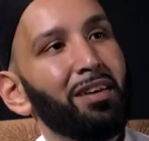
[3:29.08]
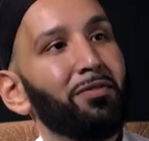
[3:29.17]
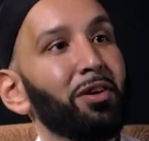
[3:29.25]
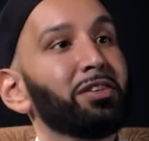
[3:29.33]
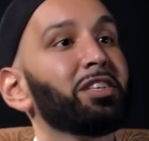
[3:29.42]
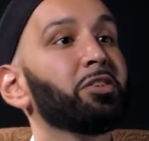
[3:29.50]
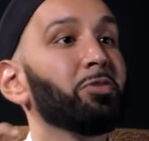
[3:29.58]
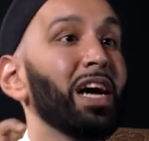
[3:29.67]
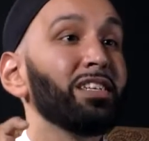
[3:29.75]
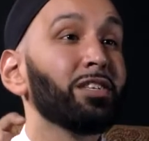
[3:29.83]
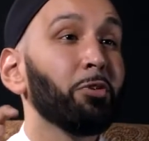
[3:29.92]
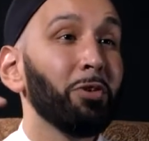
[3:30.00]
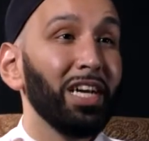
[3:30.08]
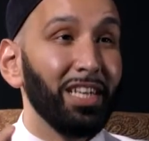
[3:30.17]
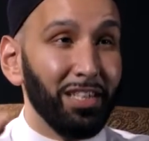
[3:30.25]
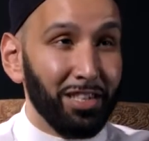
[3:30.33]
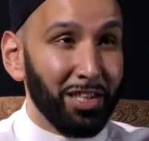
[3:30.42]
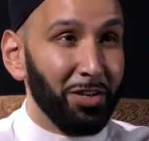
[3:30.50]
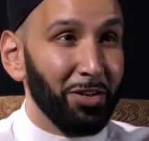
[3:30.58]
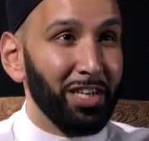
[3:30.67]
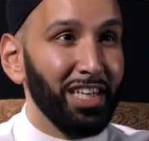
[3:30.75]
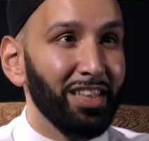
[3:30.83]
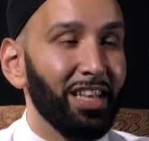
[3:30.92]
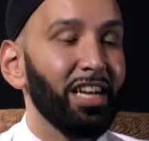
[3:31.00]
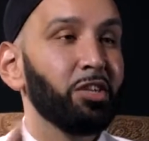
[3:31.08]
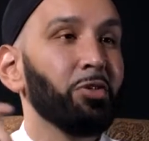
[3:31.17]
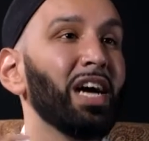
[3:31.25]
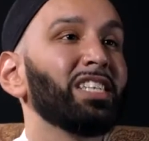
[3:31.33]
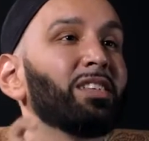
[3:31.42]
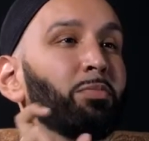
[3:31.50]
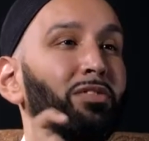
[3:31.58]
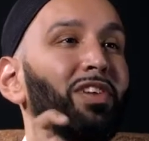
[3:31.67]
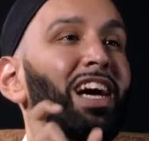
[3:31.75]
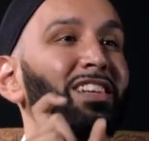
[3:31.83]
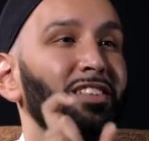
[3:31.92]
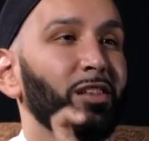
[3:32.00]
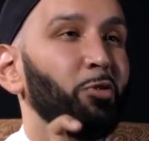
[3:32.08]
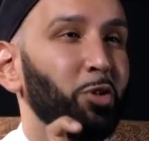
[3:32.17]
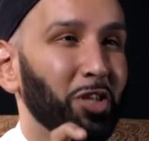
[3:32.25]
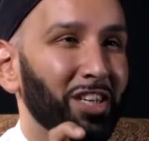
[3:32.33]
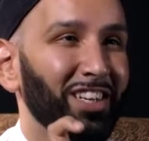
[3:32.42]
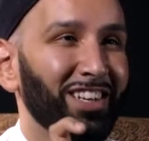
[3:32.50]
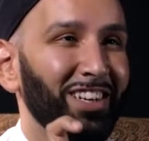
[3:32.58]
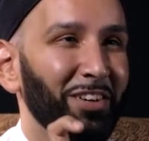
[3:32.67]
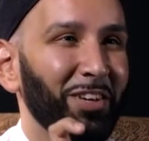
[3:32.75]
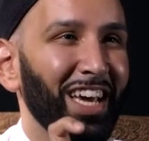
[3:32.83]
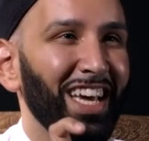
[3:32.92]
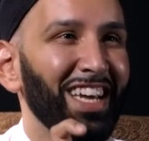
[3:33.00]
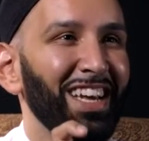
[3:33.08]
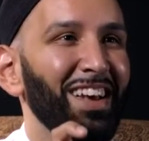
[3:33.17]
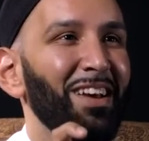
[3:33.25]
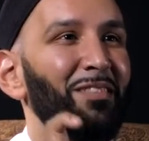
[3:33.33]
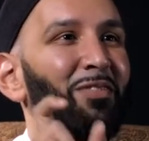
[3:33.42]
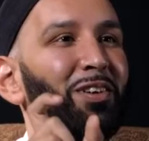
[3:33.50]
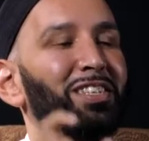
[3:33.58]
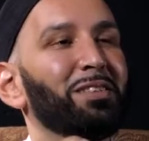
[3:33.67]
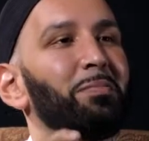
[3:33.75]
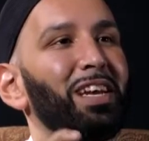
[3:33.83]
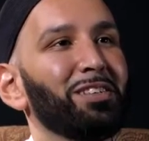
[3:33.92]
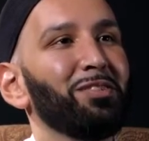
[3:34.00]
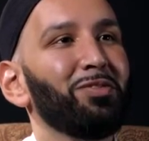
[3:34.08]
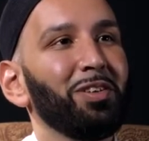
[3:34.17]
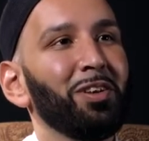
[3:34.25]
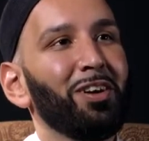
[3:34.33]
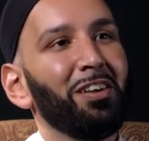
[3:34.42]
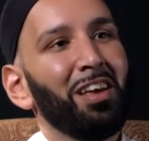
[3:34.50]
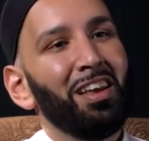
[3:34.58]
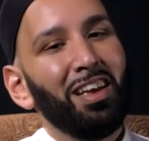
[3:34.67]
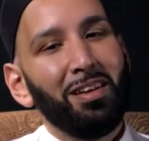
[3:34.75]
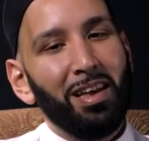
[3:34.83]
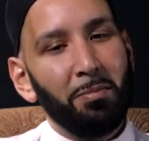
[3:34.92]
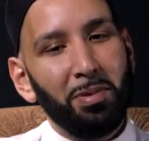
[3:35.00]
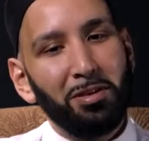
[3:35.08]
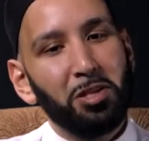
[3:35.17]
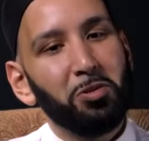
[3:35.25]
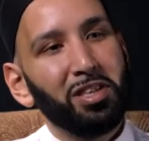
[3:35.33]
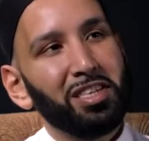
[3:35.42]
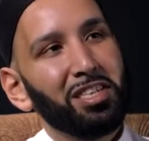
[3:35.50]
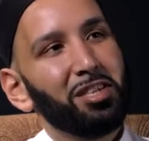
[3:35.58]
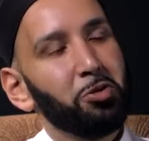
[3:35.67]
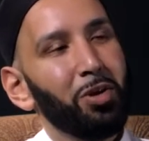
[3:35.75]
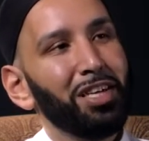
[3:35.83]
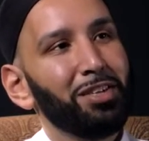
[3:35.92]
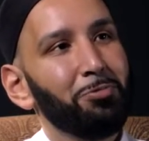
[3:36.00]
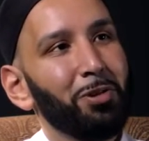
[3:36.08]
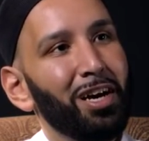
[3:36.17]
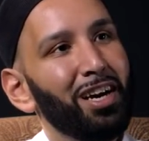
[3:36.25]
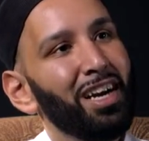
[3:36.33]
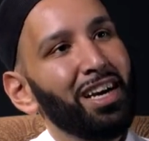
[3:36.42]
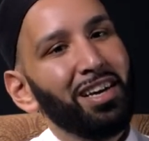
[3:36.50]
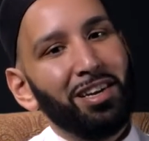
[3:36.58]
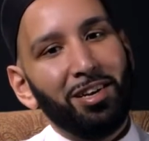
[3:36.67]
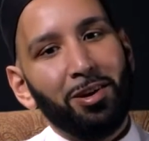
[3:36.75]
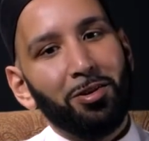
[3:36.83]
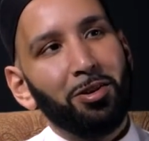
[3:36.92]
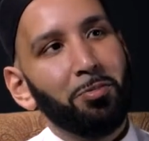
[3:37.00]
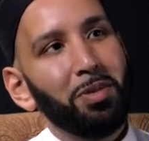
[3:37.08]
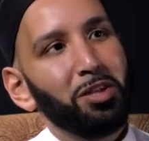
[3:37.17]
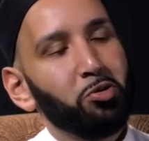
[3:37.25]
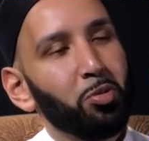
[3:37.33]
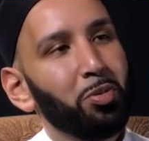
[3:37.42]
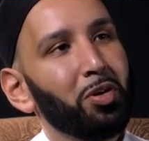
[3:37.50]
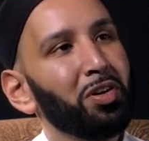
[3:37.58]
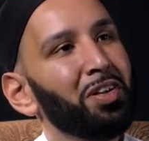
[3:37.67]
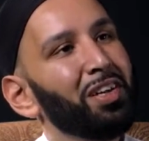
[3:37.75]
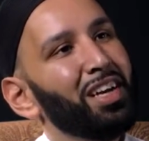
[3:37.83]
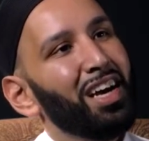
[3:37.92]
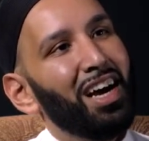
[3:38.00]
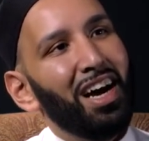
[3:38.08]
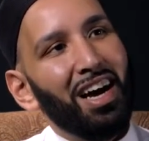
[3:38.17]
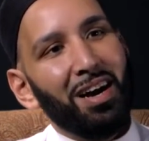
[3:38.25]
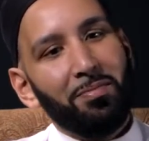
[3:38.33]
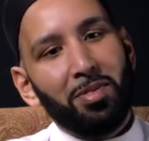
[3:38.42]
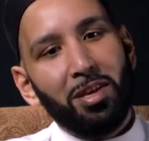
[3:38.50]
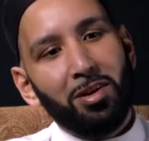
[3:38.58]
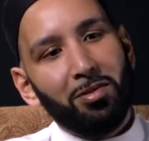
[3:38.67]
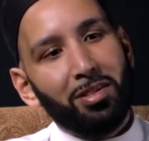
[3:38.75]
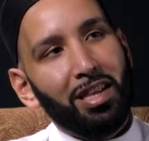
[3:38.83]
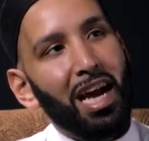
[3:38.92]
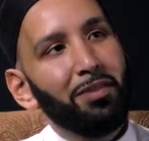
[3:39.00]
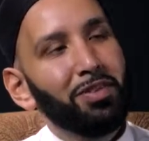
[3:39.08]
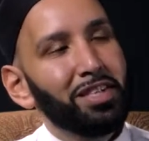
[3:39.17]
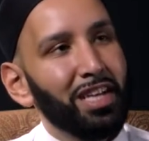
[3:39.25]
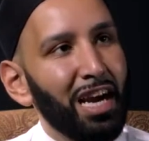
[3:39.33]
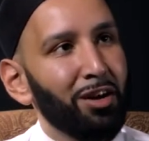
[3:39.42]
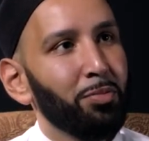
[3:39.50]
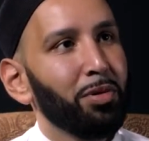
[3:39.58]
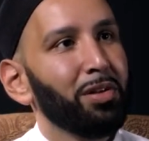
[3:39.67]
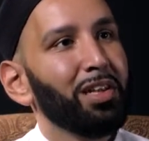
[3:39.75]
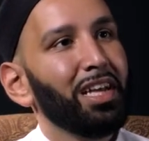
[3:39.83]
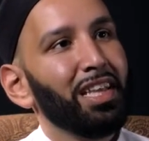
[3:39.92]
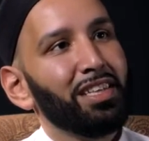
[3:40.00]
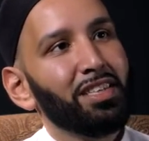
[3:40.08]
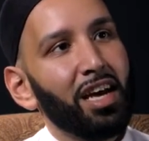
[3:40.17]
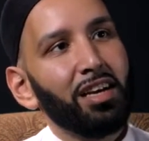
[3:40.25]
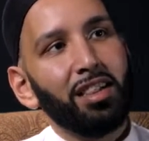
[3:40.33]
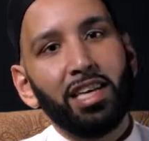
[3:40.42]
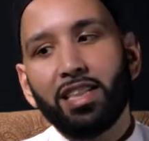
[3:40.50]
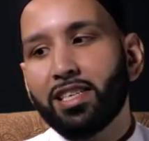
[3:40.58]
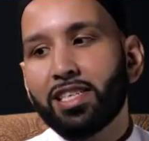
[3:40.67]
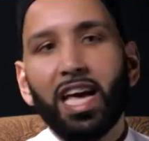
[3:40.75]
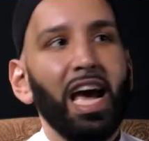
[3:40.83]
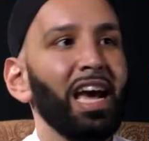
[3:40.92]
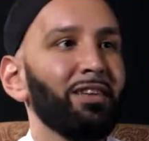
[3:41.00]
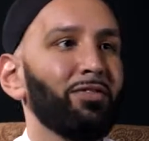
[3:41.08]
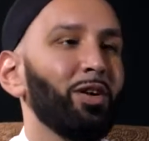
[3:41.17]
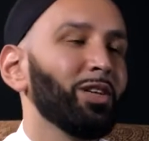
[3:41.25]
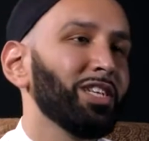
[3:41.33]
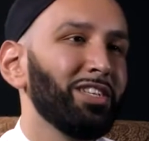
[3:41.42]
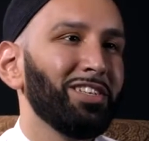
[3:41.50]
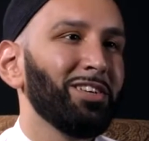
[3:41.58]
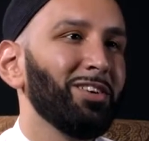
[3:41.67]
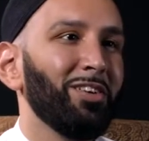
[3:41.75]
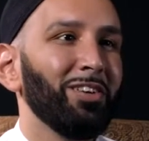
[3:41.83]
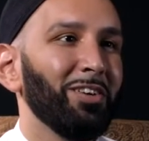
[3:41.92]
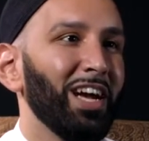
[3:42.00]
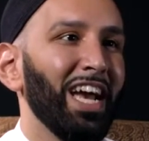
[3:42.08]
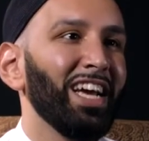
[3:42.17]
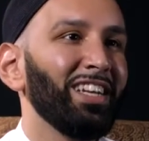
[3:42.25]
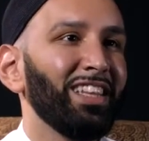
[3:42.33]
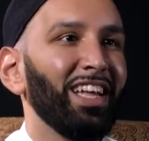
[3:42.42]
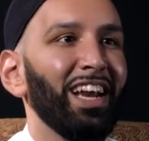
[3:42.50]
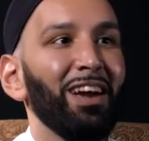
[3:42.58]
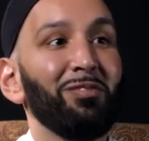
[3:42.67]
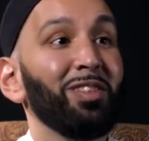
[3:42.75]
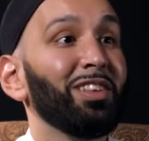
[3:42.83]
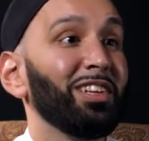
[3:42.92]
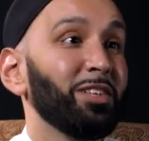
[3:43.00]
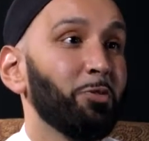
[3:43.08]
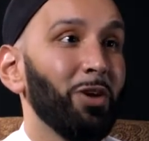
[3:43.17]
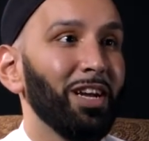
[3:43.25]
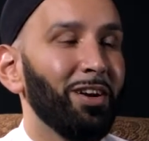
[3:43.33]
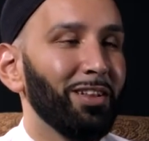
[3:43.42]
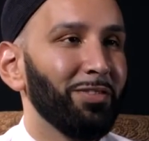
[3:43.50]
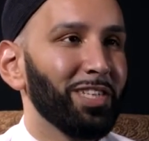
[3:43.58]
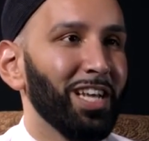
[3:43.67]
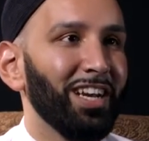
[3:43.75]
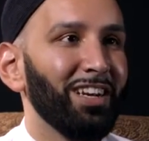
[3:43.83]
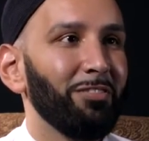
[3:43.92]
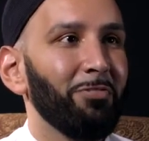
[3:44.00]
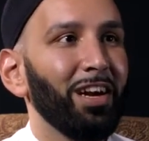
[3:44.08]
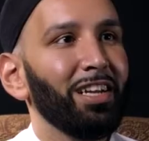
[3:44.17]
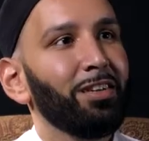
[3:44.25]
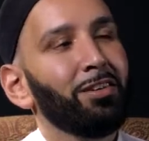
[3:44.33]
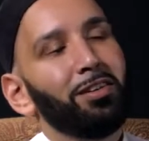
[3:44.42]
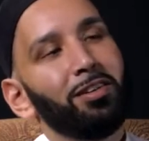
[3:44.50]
First, it tries to create an insecurity. Then it tries to provide a solution. Okay? First, it makes you, it puts you in the situation where, you're miserable, life is terrible, and then suddenly this can falls into your hand, and then everything is great all of a sudden, right?